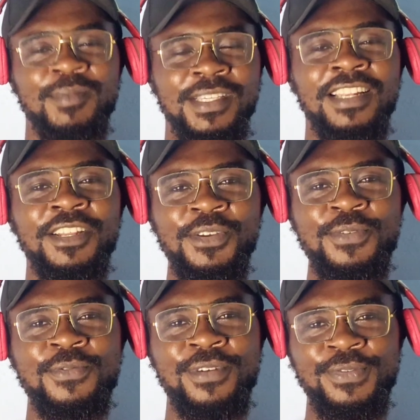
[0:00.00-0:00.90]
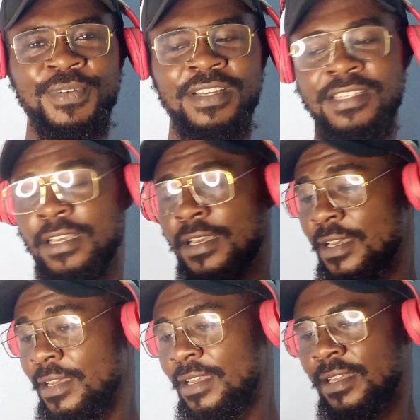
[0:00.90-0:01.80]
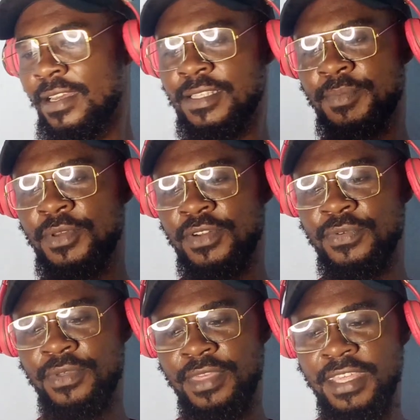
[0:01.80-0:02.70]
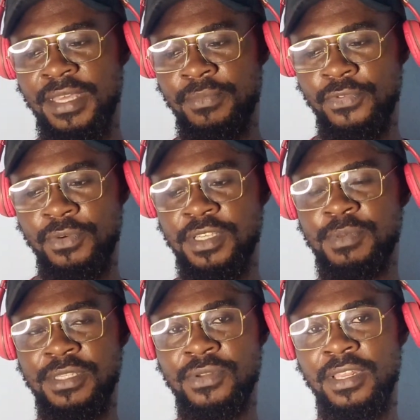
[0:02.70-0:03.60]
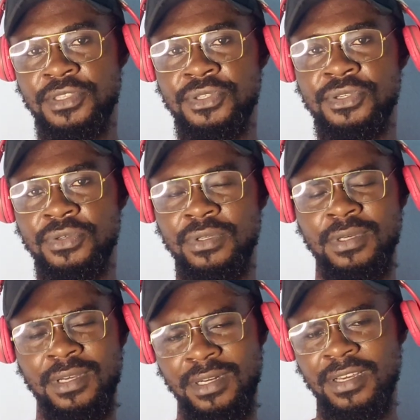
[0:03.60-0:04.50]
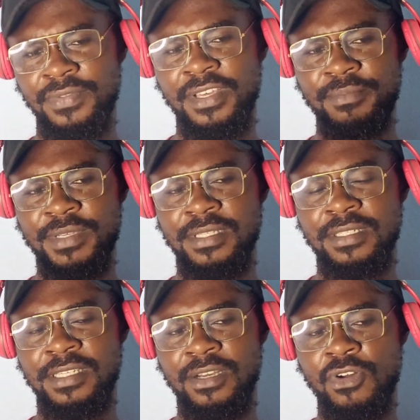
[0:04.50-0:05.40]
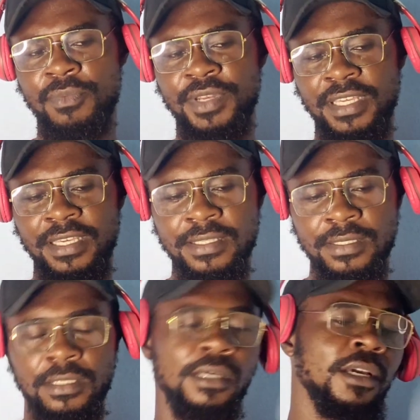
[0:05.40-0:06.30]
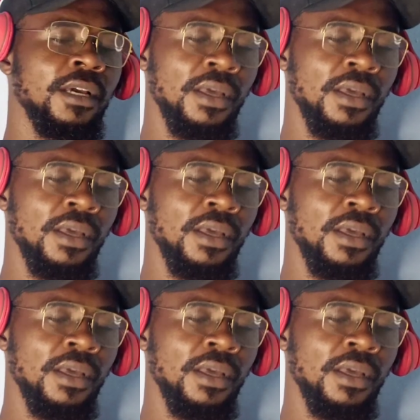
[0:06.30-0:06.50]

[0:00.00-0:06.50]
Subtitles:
I'm telling you for a fact. Yeah, that's a beautiful theme from this particular tune. I love that message they are communicating.